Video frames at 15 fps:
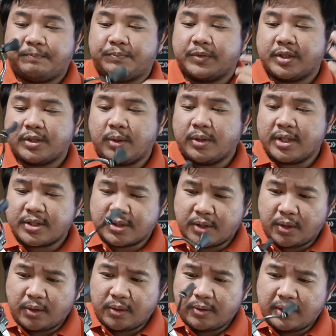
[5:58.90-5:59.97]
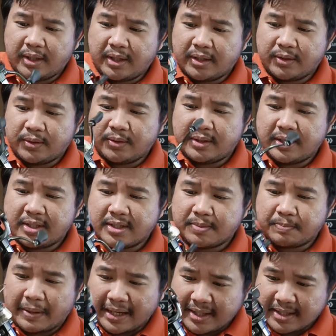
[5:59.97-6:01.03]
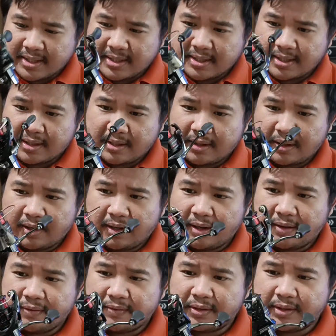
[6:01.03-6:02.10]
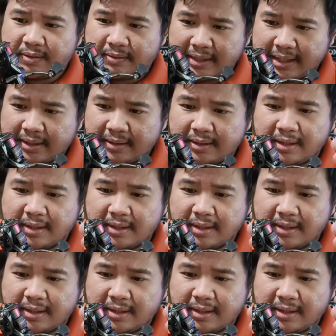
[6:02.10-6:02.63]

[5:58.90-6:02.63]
So let's go to the specs of the reel.